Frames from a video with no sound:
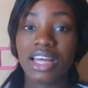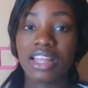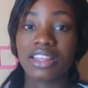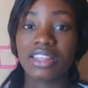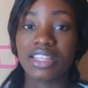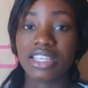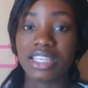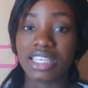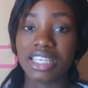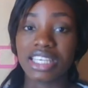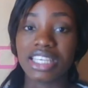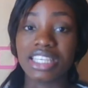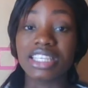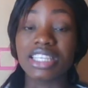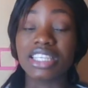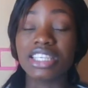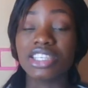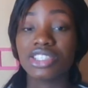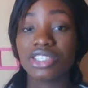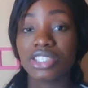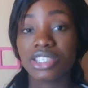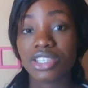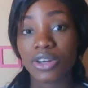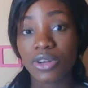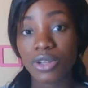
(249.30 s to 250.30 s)
the
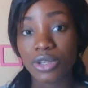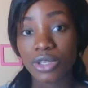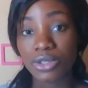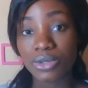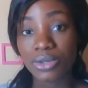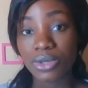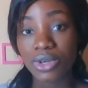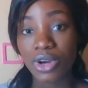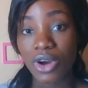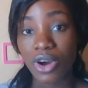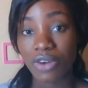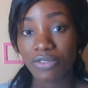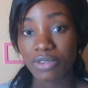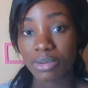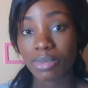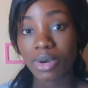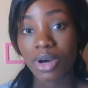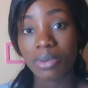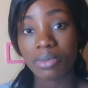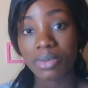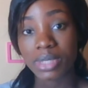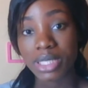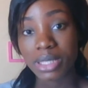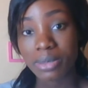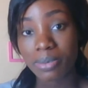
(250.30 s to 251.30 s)
initial look of a
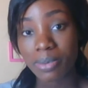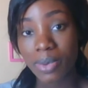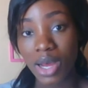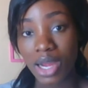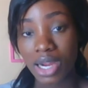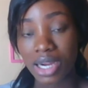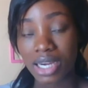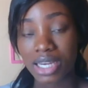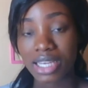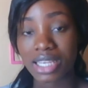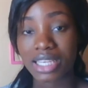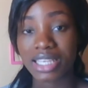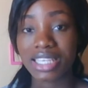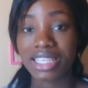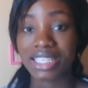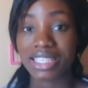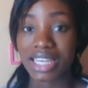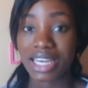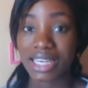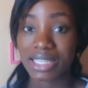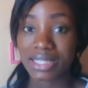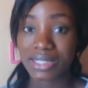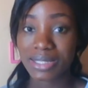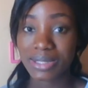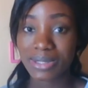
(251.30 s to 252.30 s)
public park in
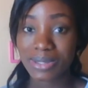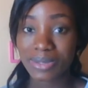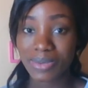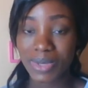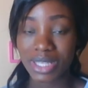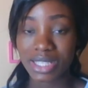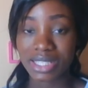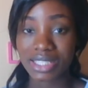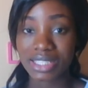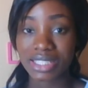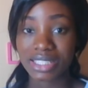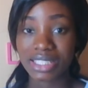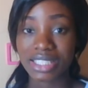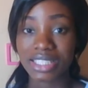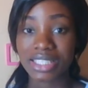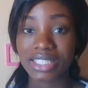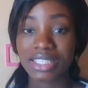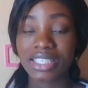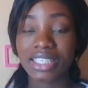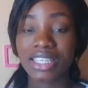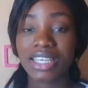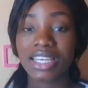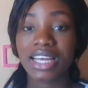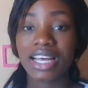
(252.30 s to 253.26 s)
1920